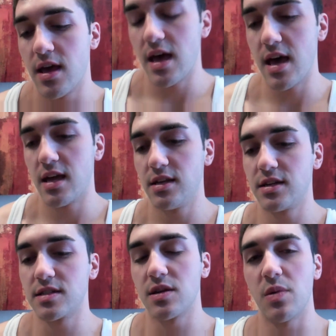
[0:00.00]
And you
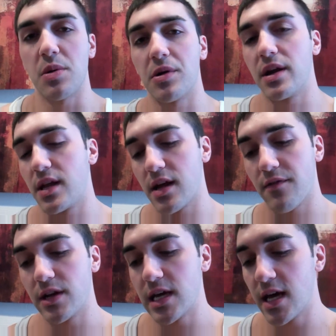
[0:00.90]
can see what we're eating
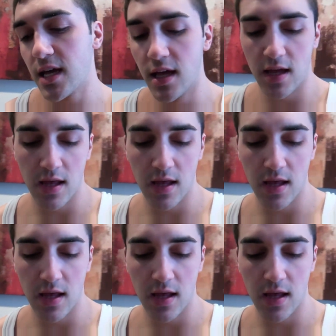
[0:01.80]
every day.